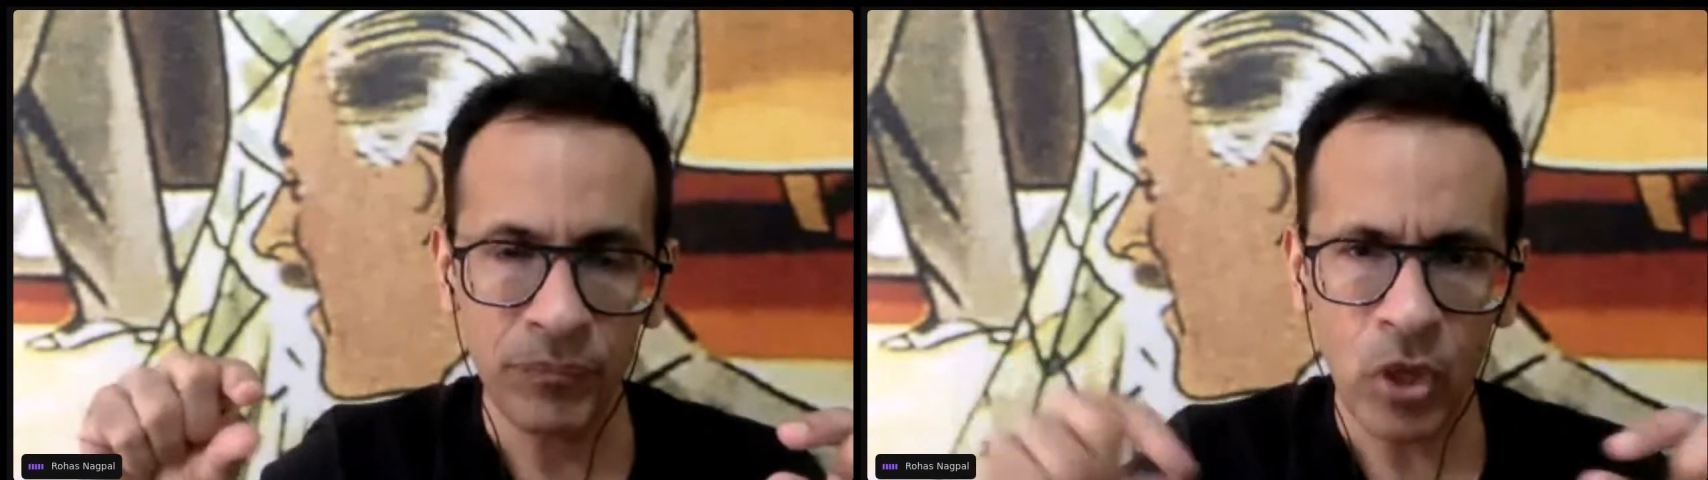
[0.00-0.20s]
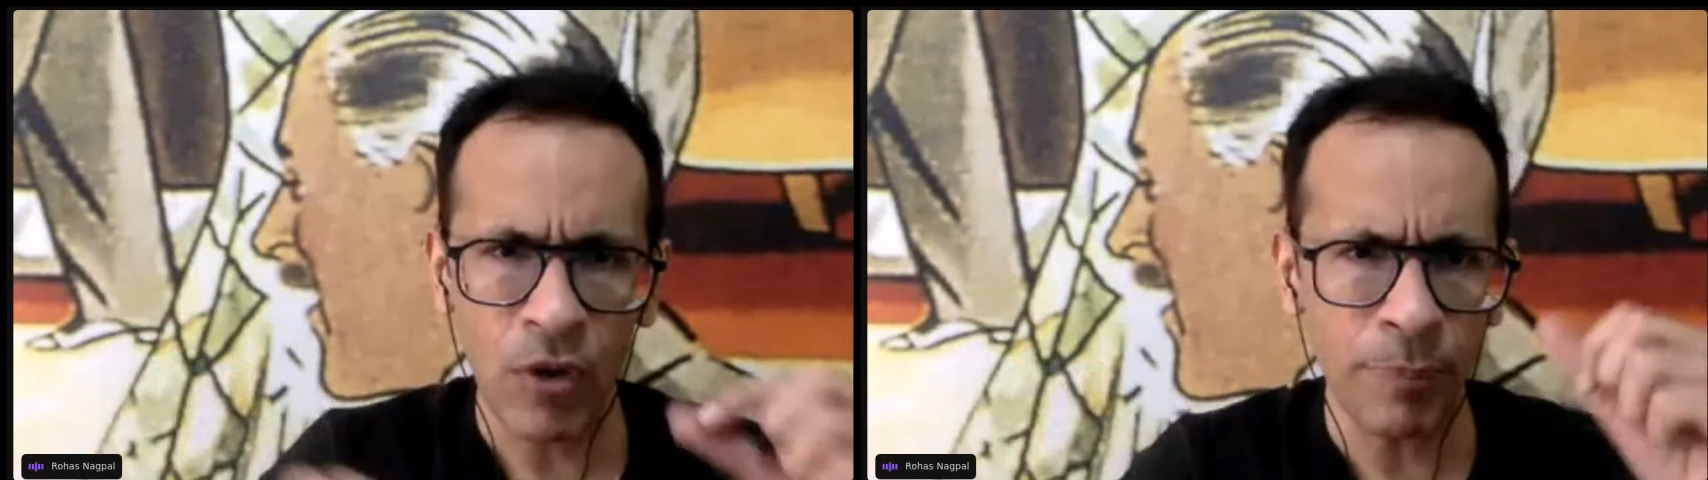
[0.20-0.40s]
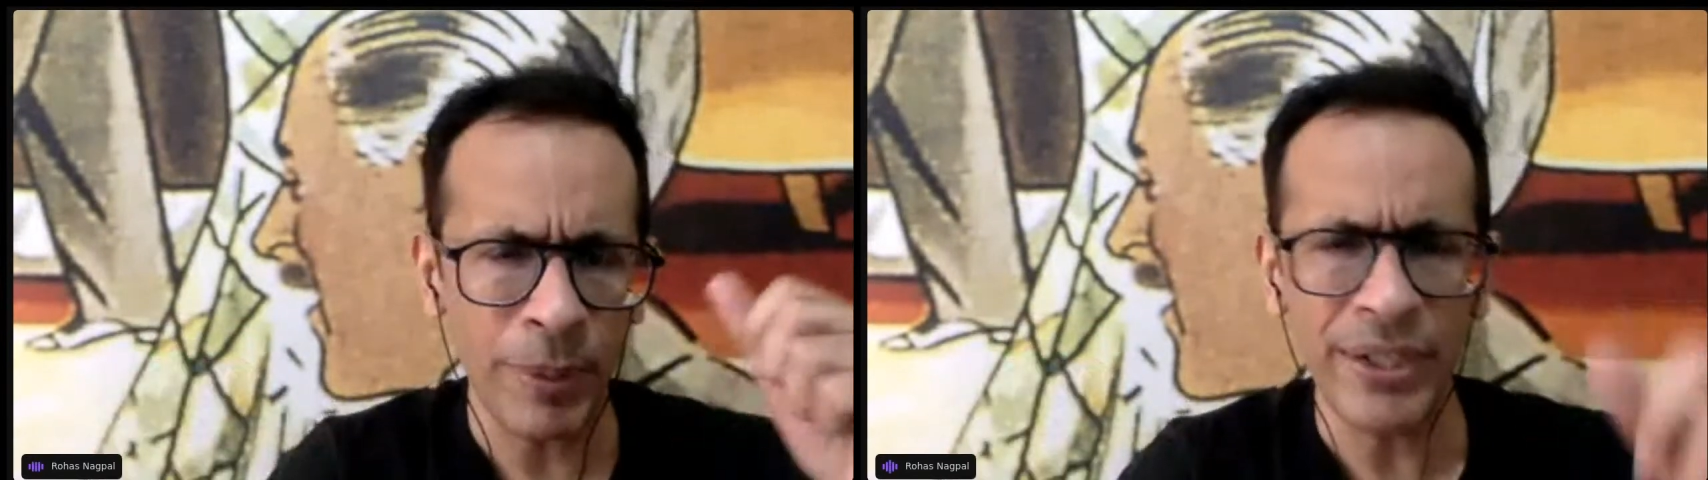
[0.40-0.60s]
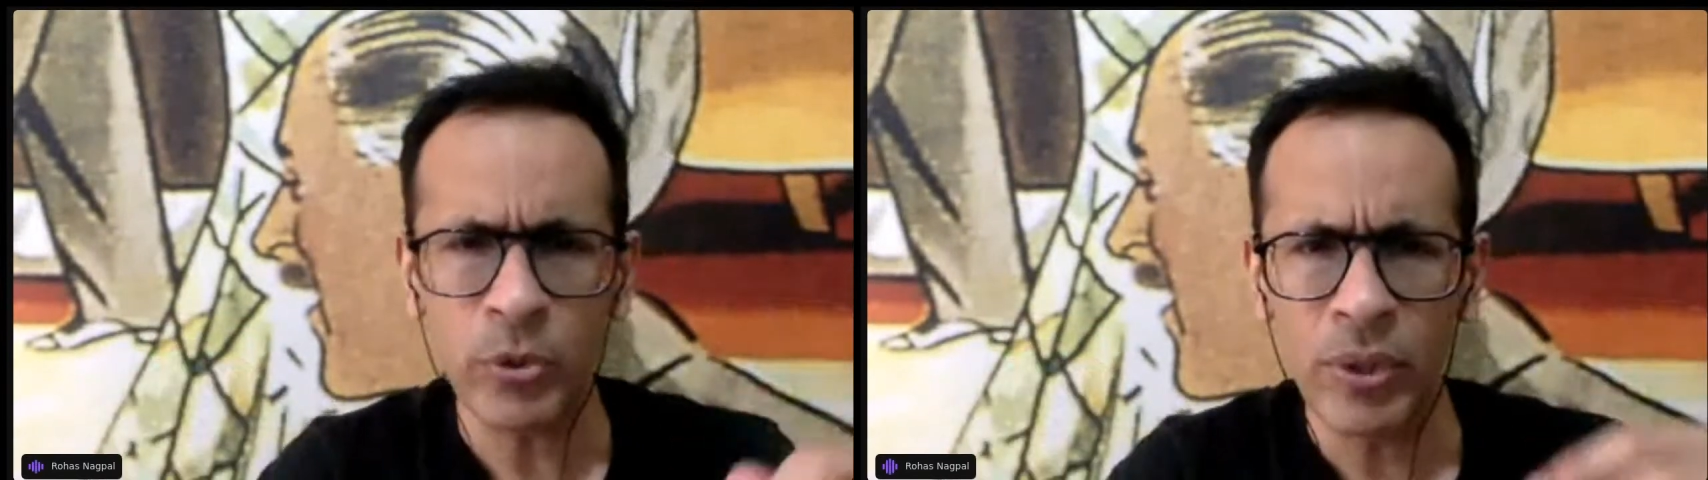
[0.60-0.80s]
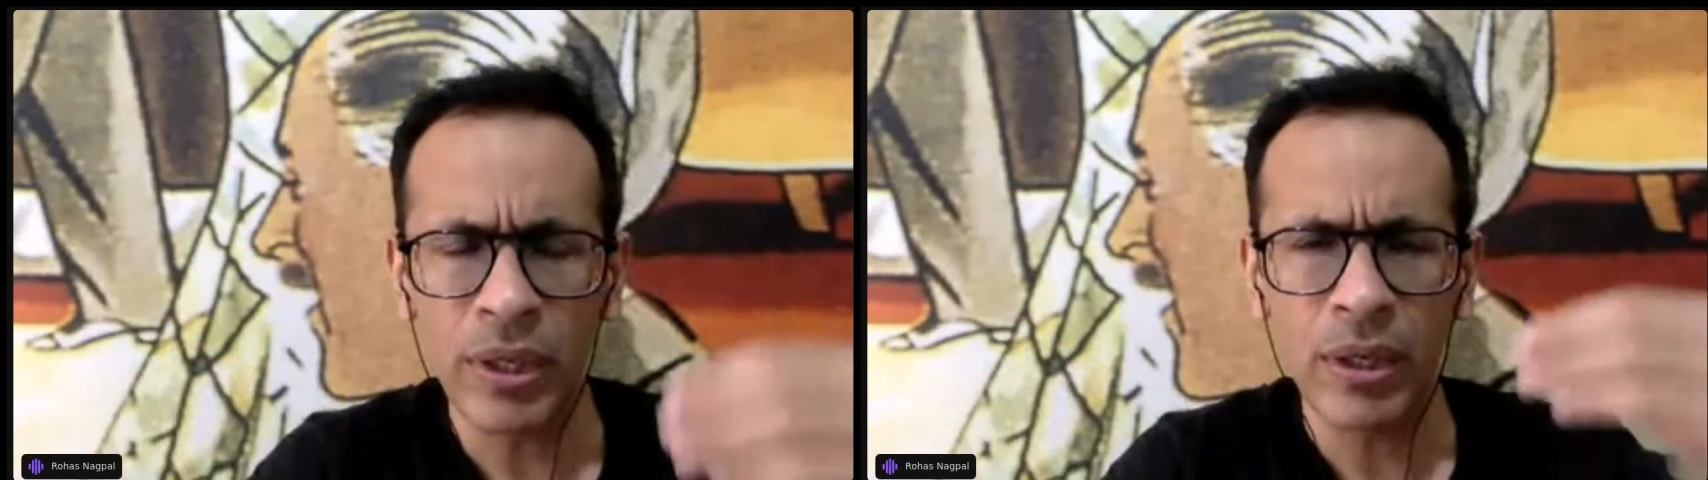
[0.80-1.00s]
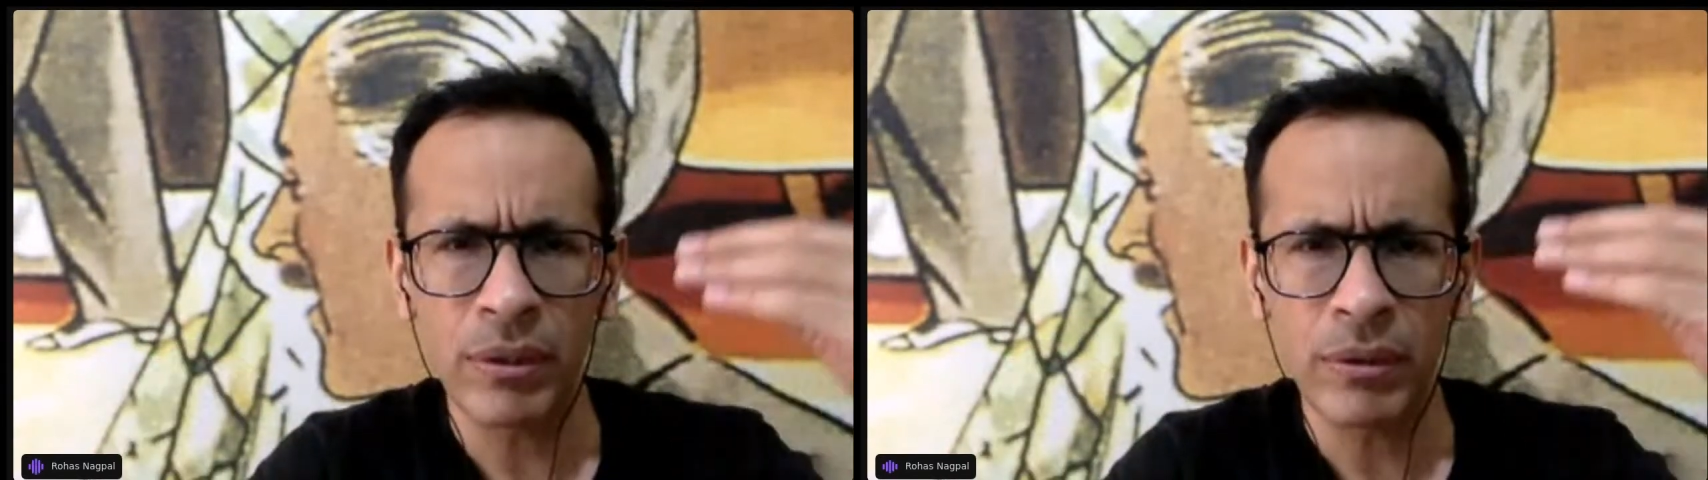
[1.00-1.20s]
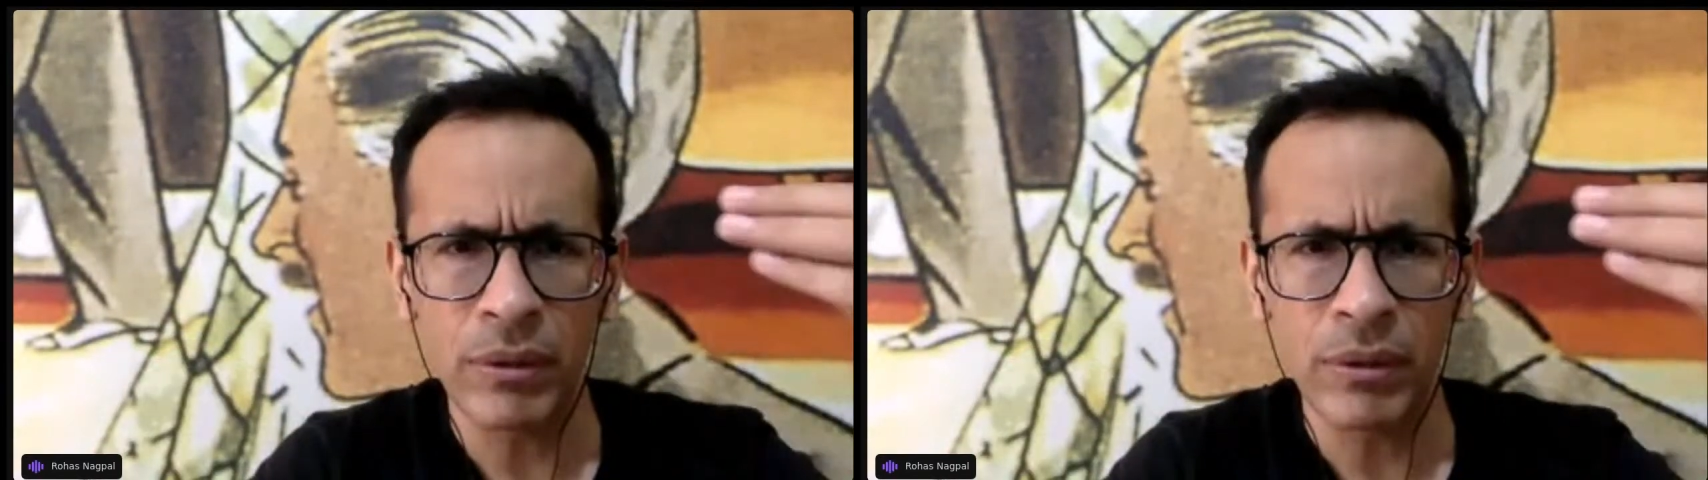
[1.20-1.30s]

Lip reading: of play to earn,